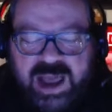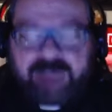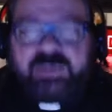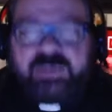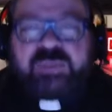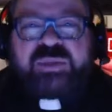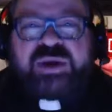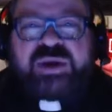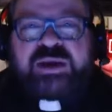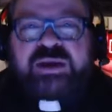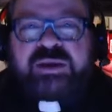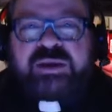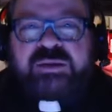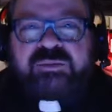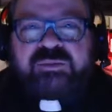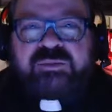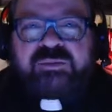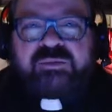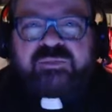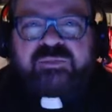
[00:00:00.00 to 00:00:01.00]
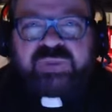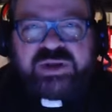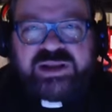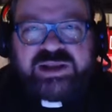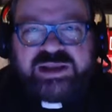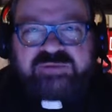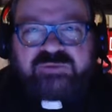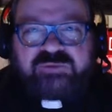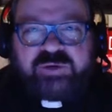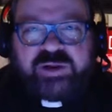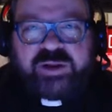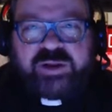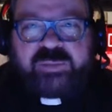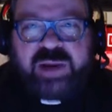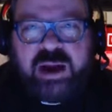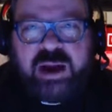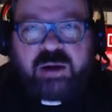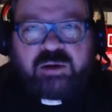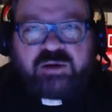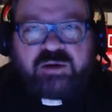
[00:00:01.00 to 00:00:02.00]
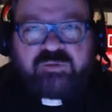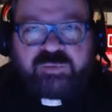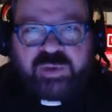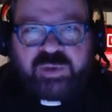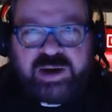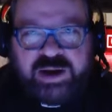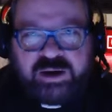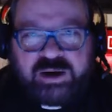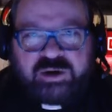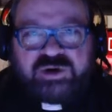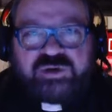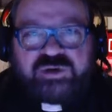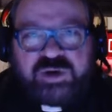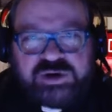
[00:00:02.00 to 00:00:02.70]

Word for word: I'm a big believer in the power of prayer.